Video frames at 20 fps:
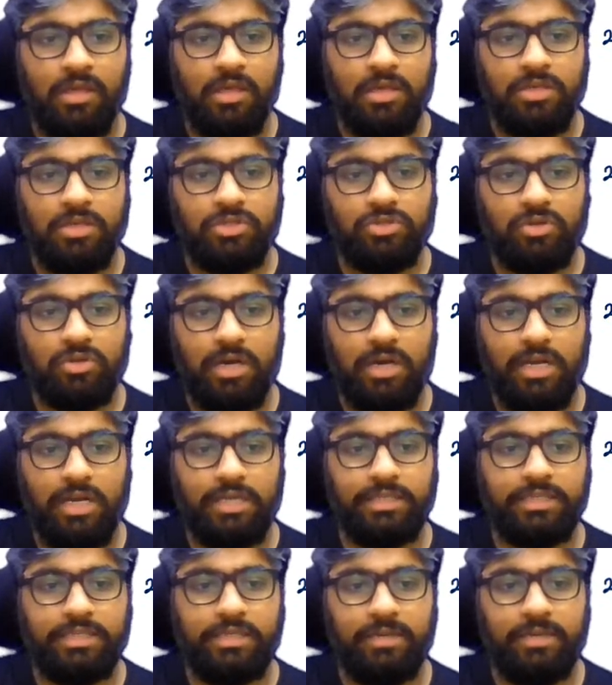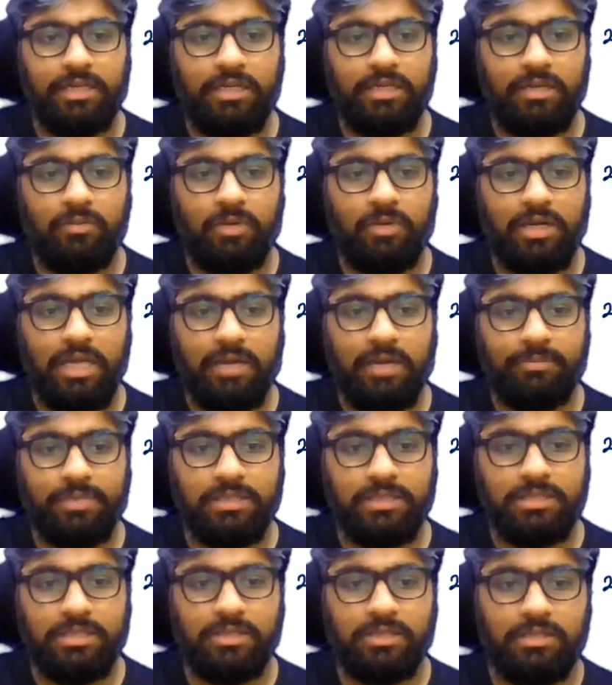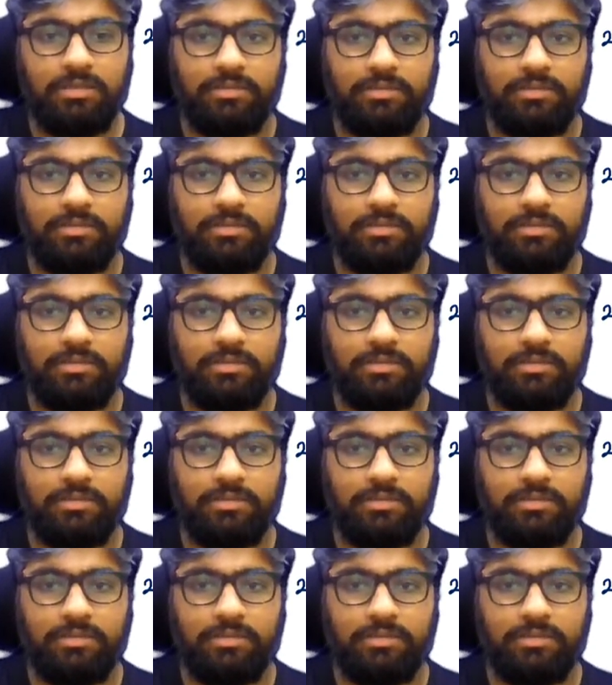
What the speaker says: So ultimately what happens here?